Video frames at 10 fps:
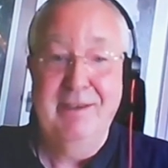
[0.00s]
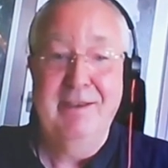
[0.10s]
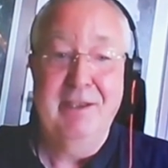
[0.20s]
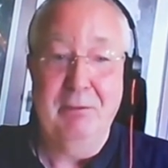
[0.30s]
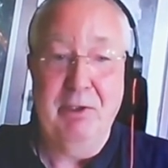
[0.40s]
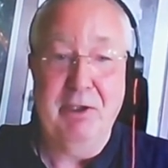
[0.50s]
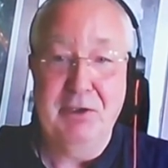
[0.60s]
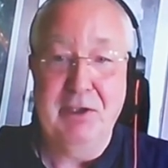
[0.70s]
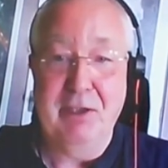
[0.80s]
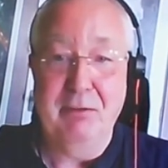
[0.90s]
We
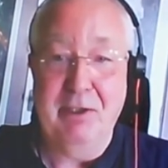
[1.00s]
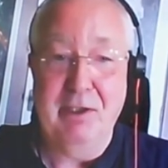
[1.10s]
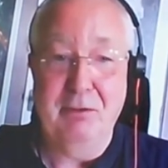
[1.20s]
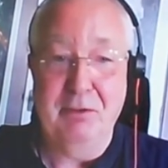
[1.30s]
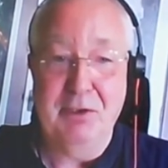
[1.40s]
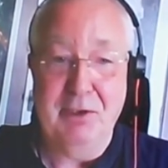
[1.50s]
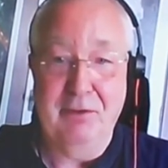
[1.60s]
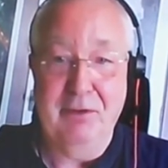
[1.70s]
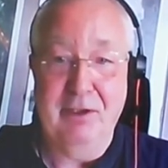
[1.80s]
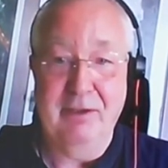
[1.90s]
can see how it goes.
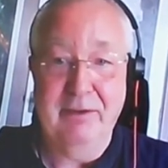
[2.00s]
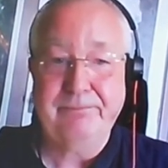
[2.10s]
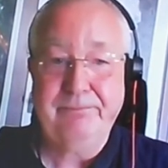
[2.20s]
Sort of thing.